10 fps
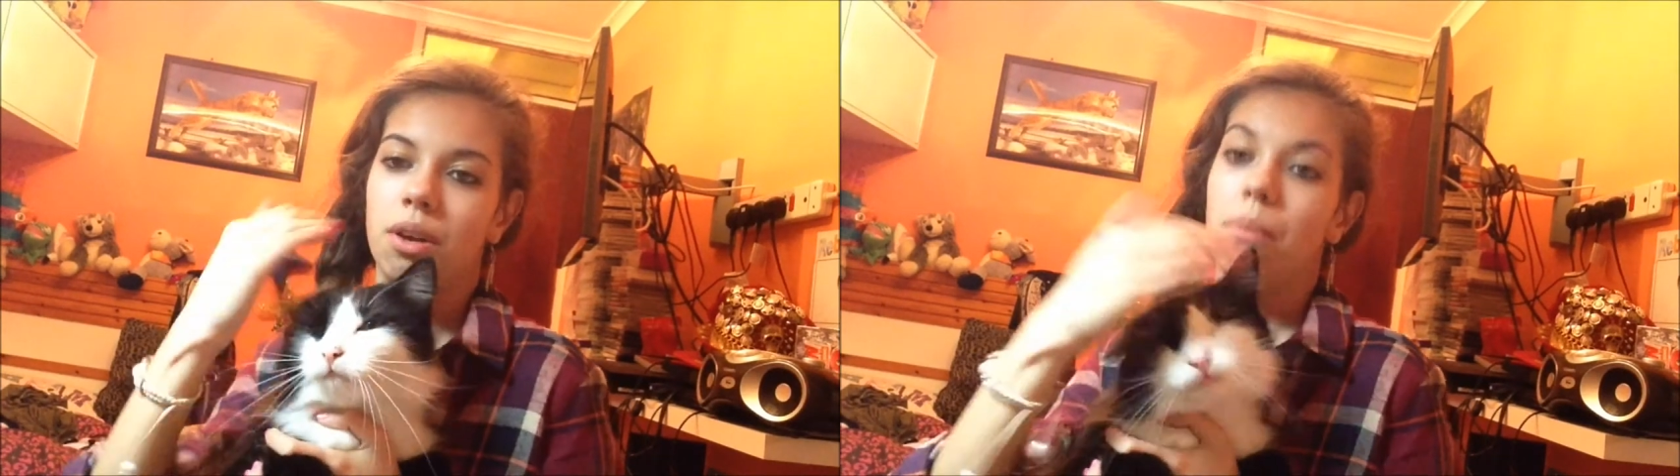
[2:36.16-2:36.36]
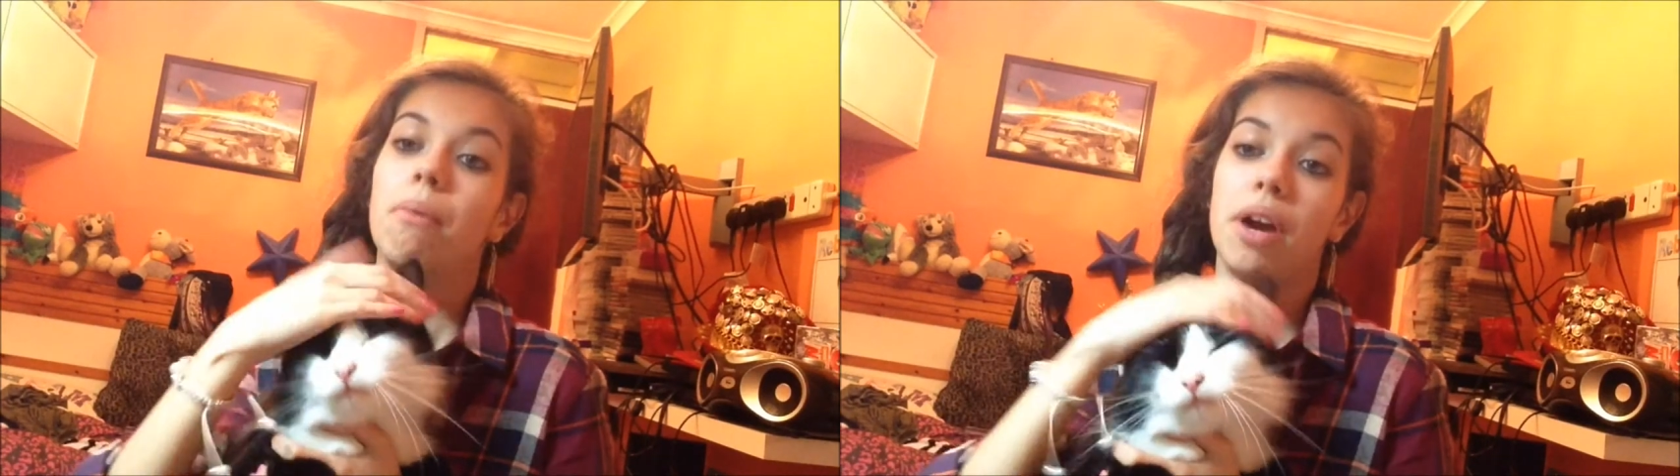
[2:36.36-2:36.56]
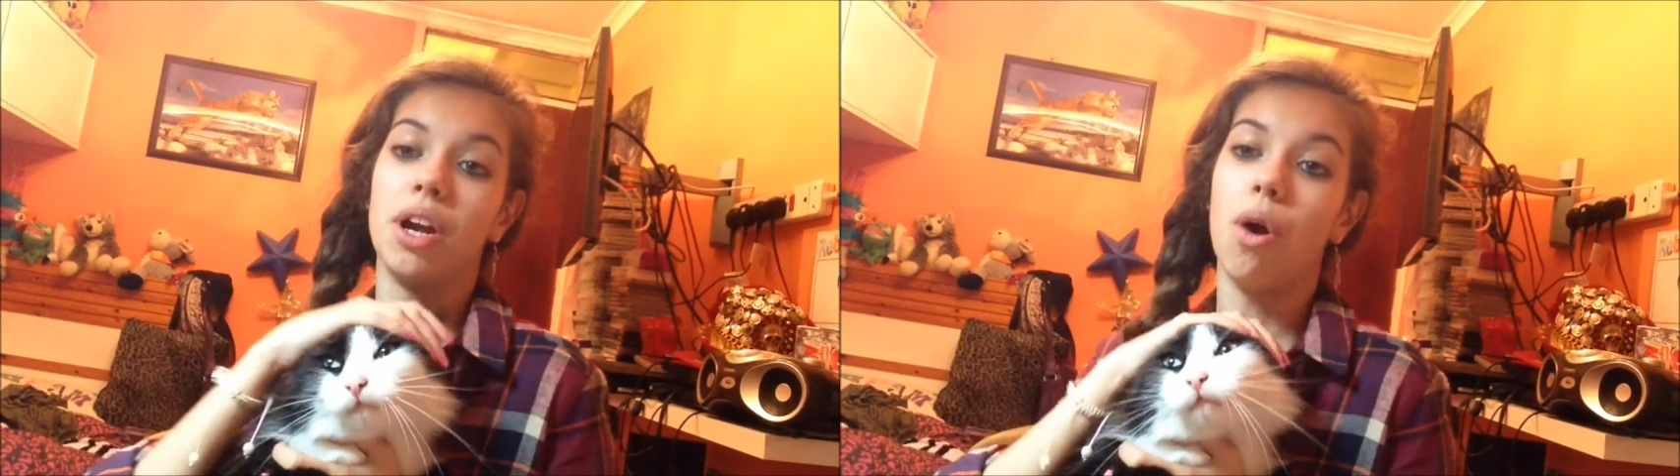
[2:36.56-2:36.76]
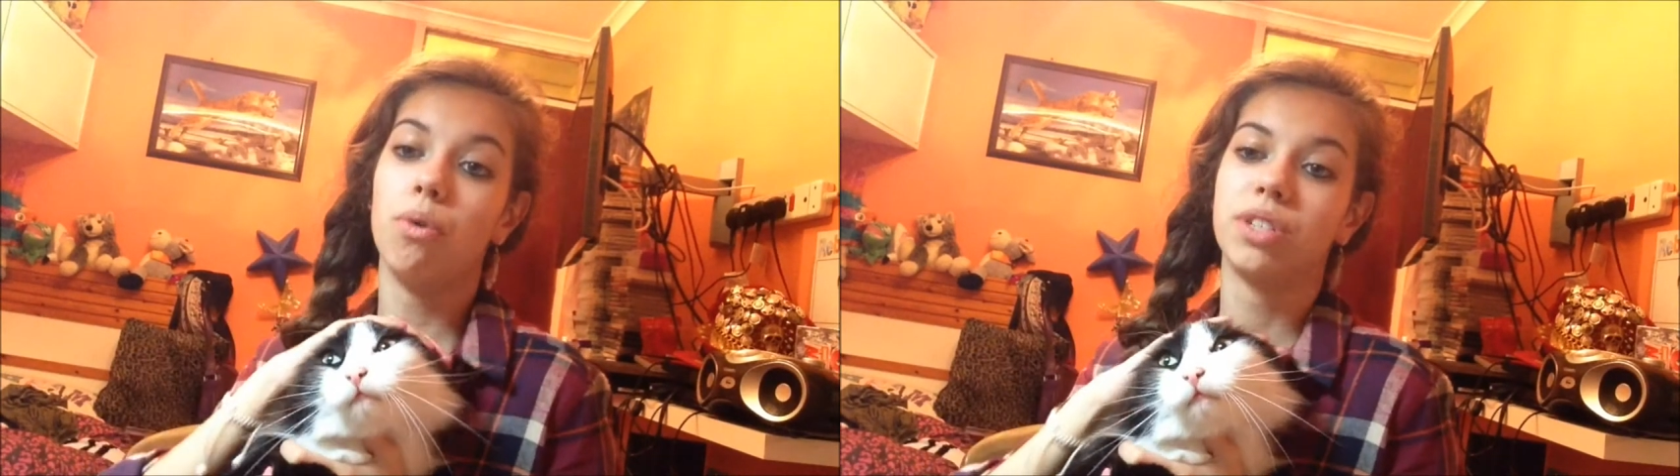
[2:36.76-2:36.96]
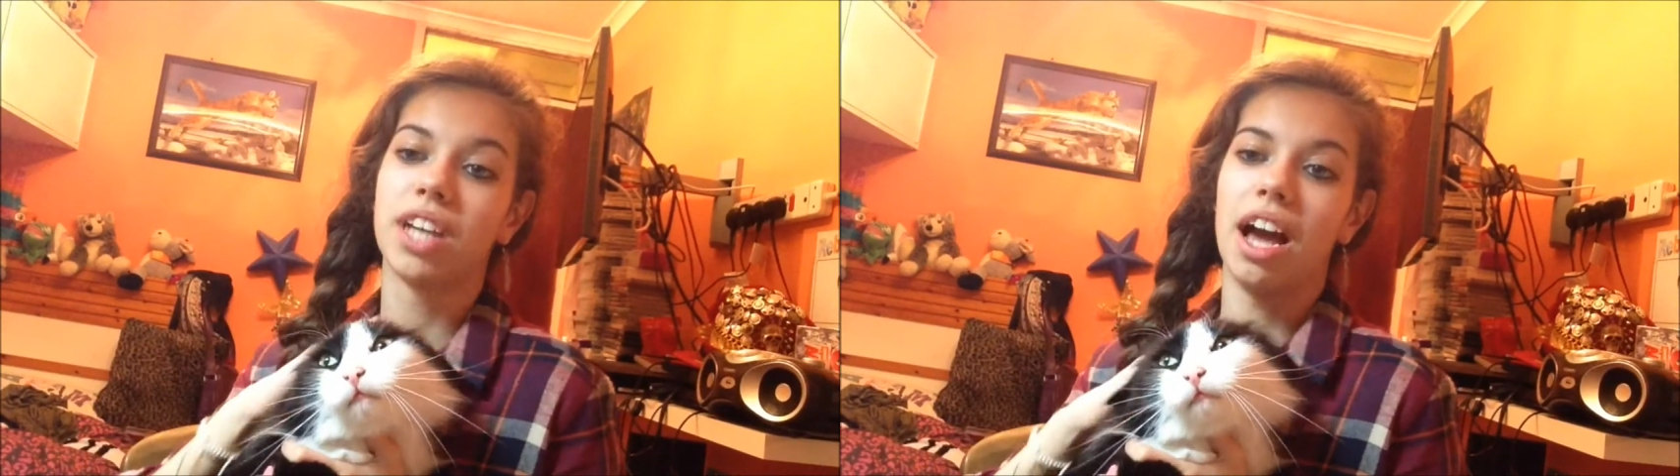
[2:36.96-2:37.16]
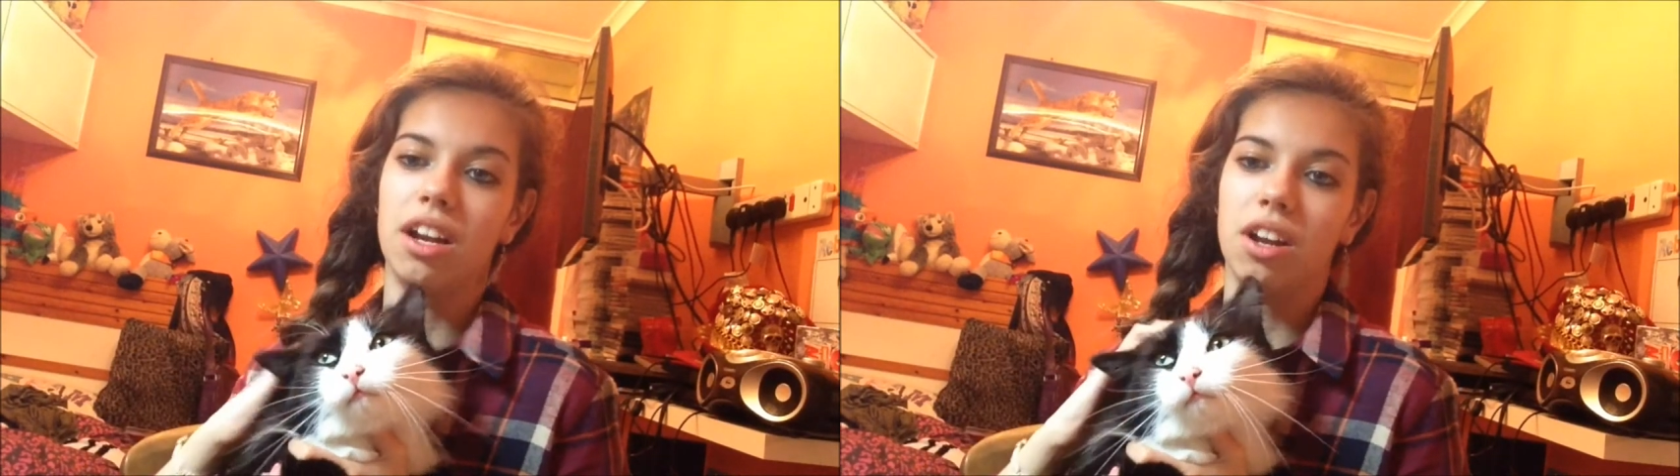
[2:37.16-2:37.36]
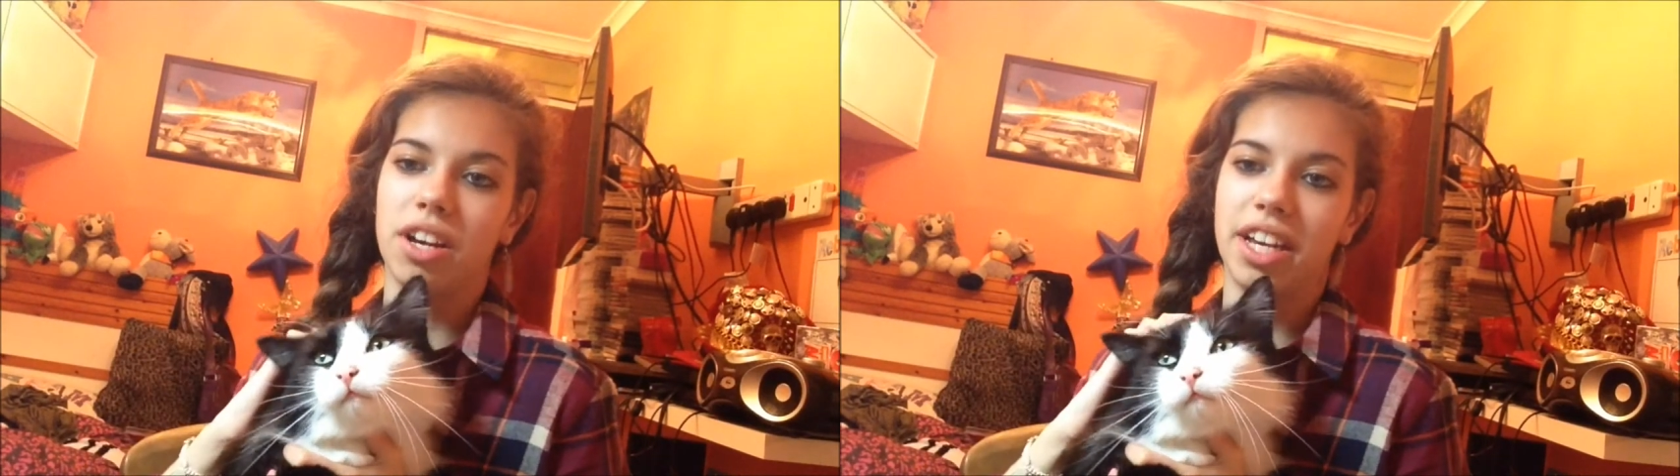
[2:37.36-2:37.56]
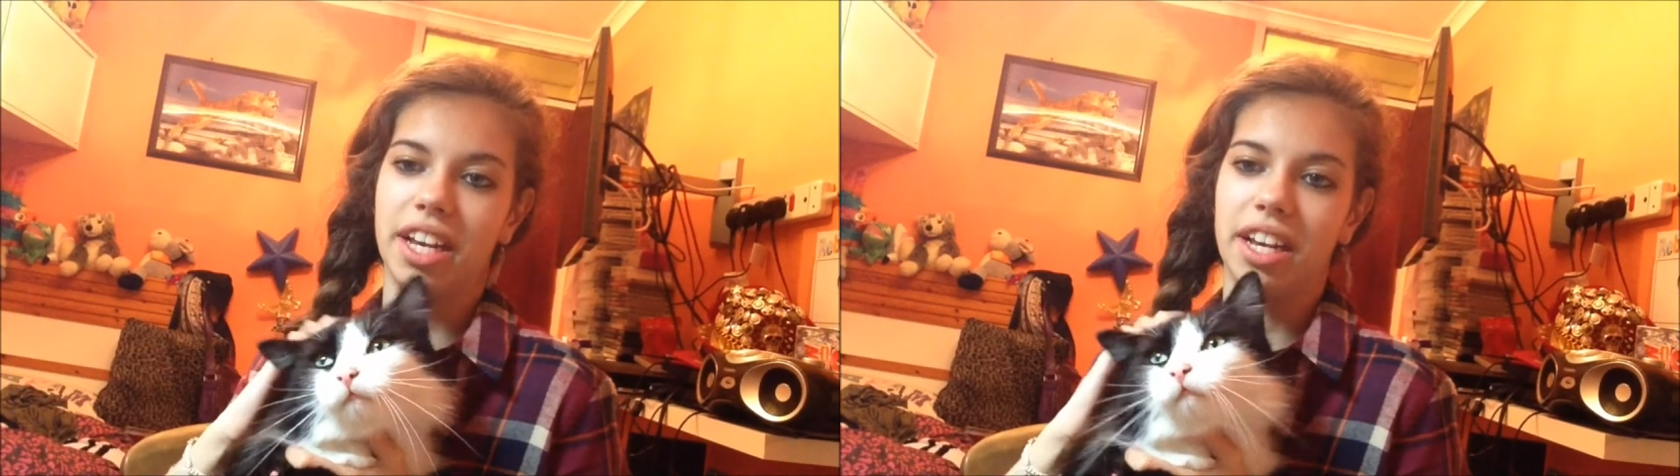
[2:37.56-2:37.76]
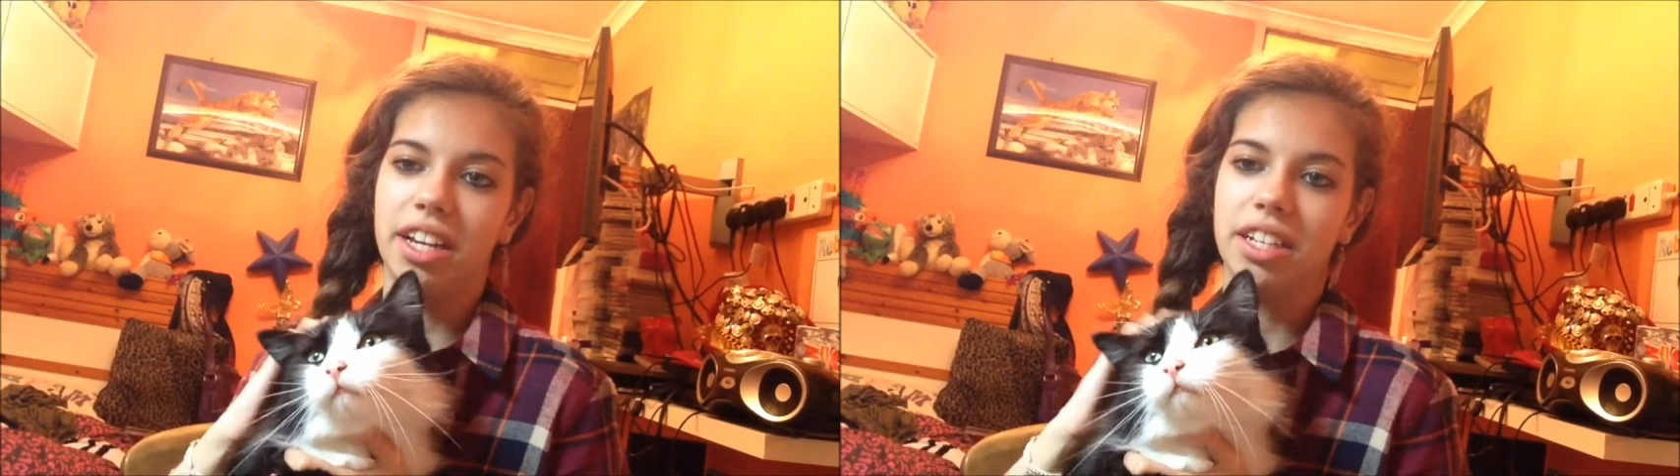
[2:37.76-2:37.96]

my old cat Lucky